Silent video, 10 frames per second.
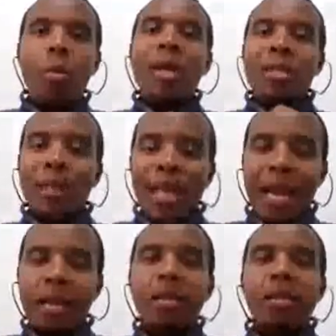must be
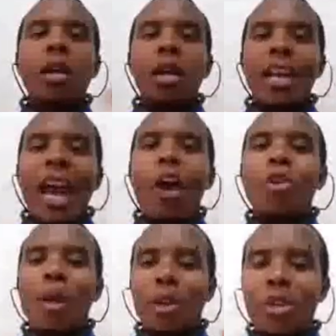done. Now,
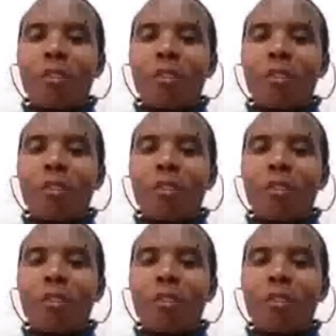you might